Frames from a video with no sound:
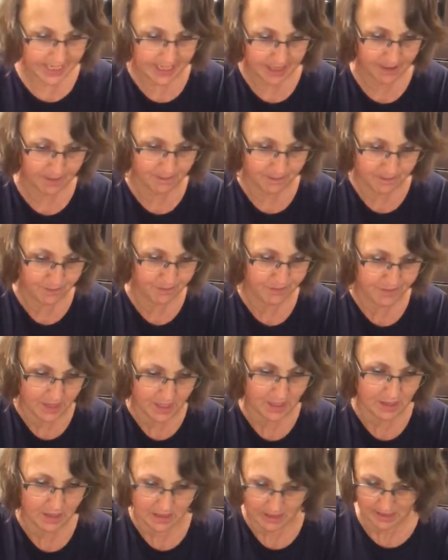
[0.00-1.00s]
The other thing
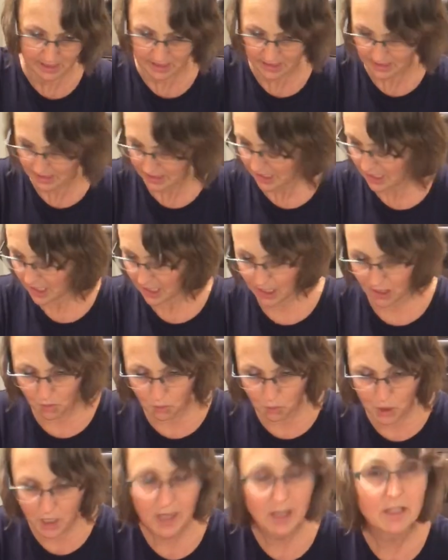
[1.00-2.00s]
to use,
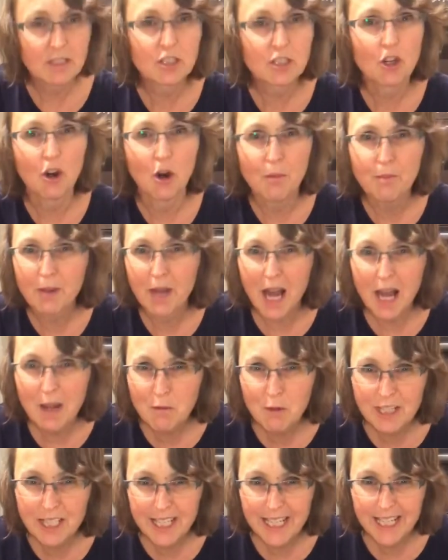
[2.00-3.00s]
if your hands are getting
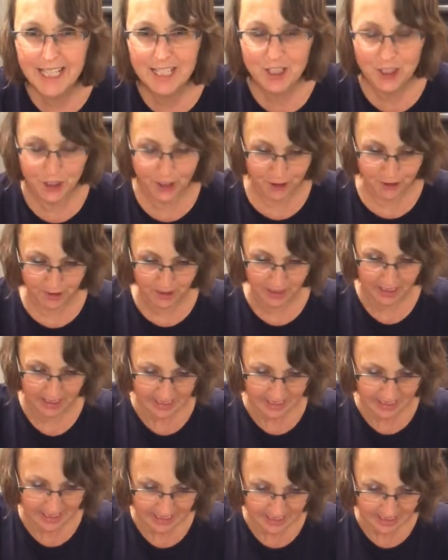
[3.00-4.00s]
dry, is a little
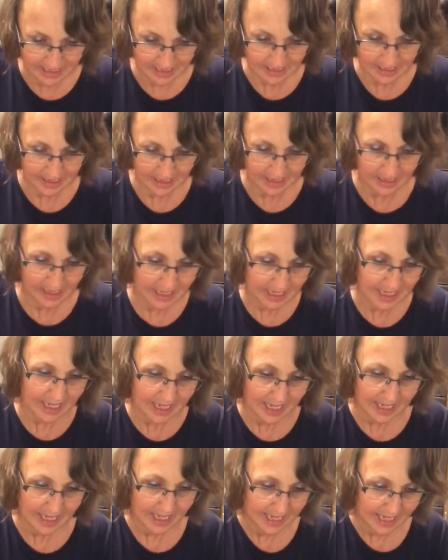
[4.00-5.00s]
bit of the Leaven Wood
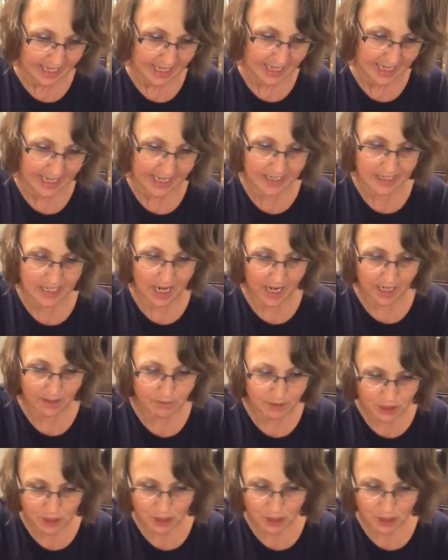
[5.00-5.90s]
Balm. And that really helps.